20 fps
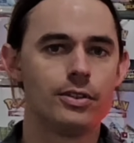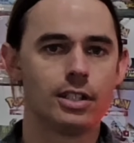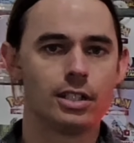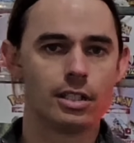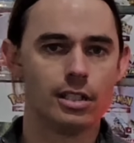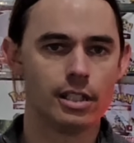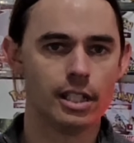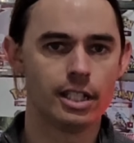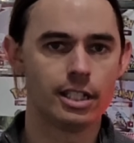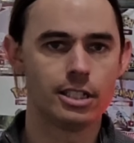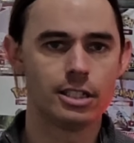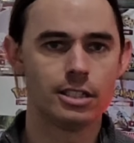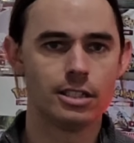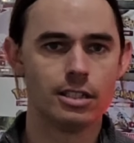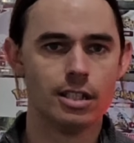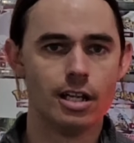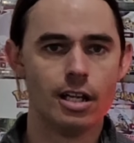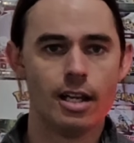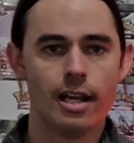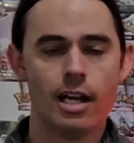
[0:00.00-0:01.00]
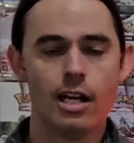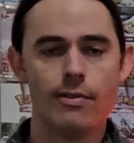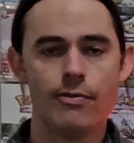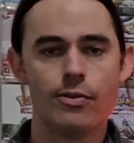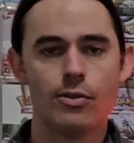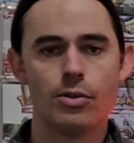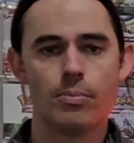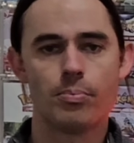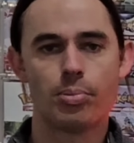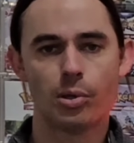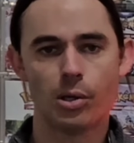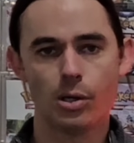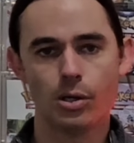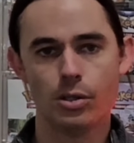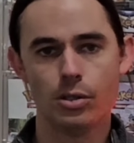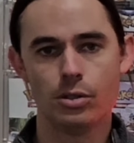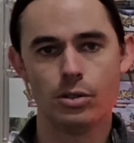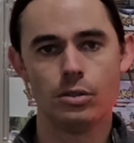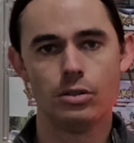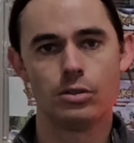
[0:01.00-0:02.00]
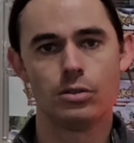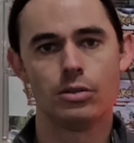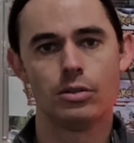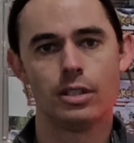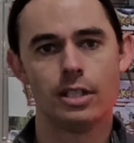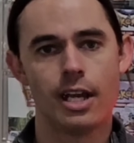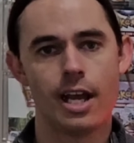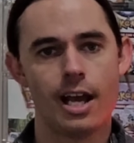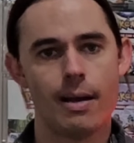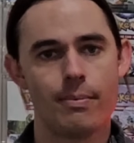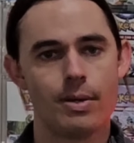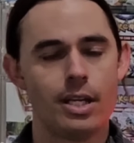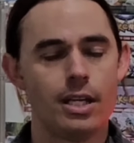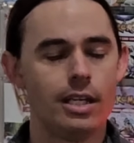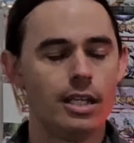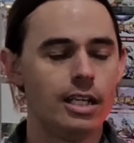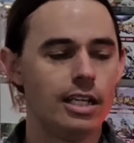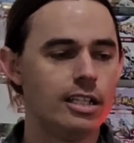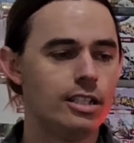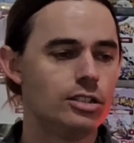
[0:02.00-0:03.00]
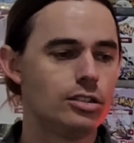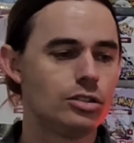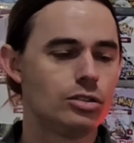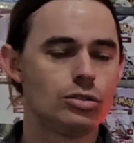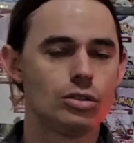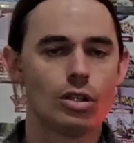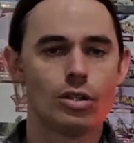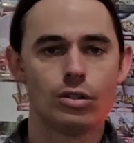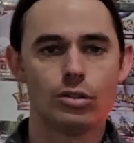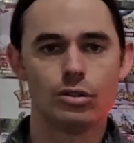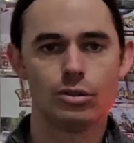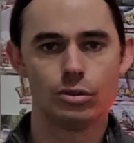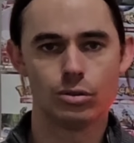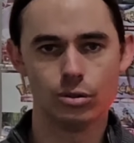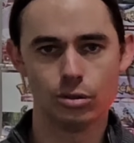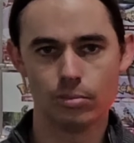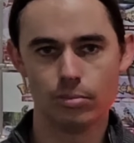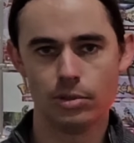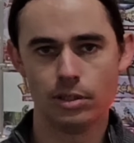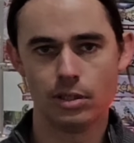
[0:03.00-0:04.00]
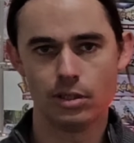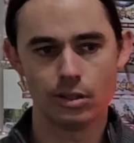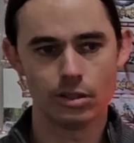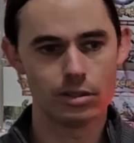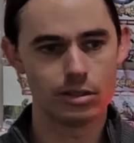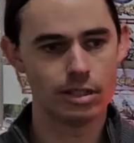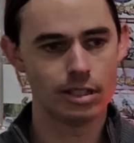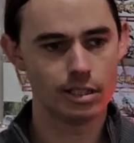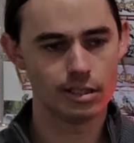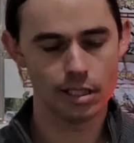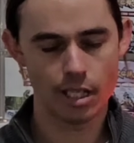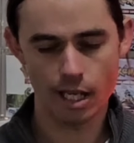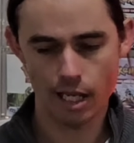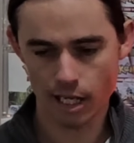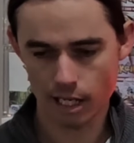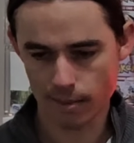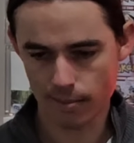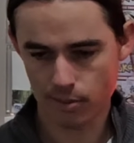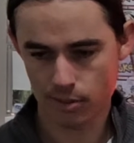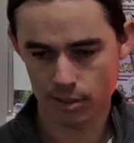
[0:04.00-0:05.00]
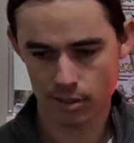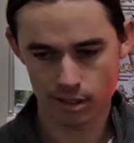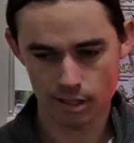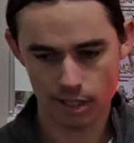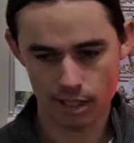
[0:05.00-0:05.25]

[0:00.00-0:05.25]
the collection. And if you're a pro user on the app, it is so good because there's heaps and